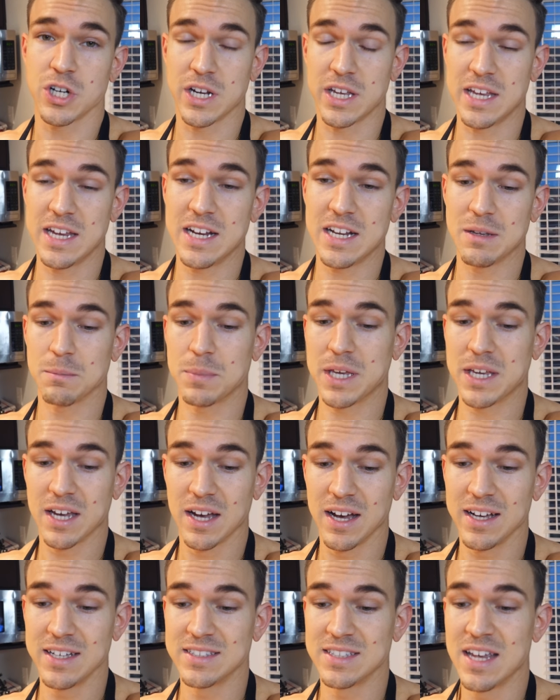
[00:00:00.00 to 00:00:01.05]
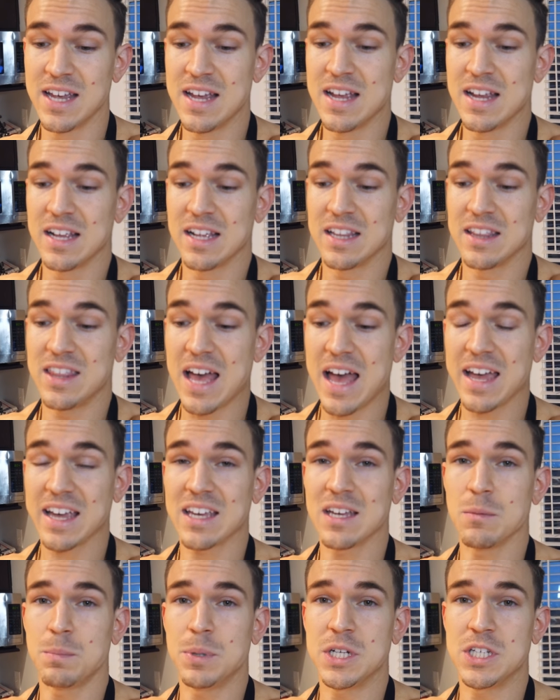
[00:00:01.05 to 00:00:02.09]
eating, because that
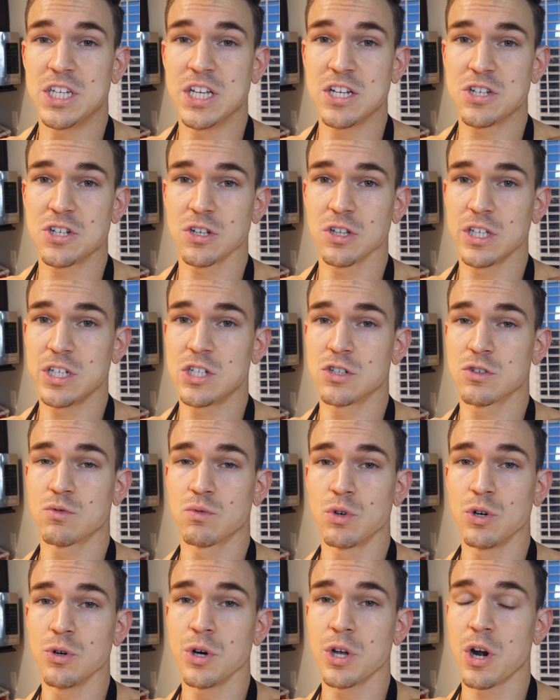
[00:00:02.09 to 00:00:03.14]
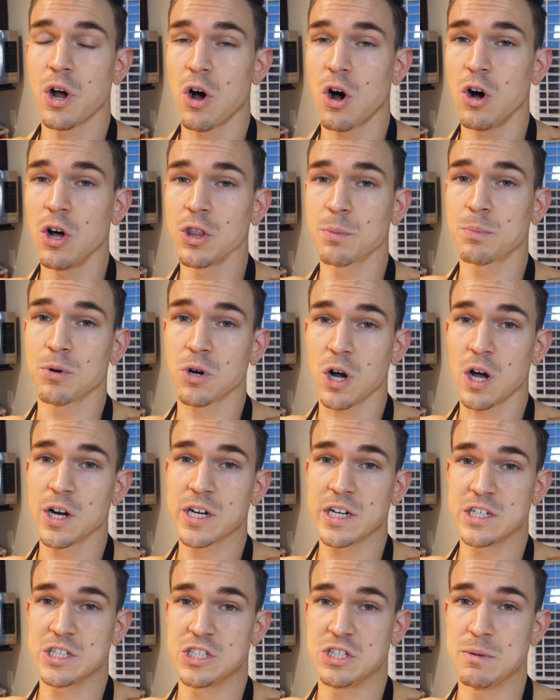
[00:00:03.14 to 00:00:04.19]
can potentially just ruin all the
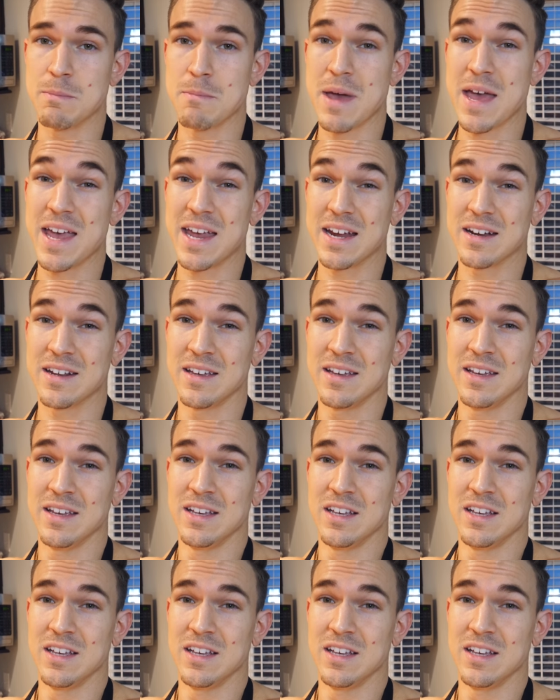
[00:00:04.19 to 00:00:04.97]
progress you made.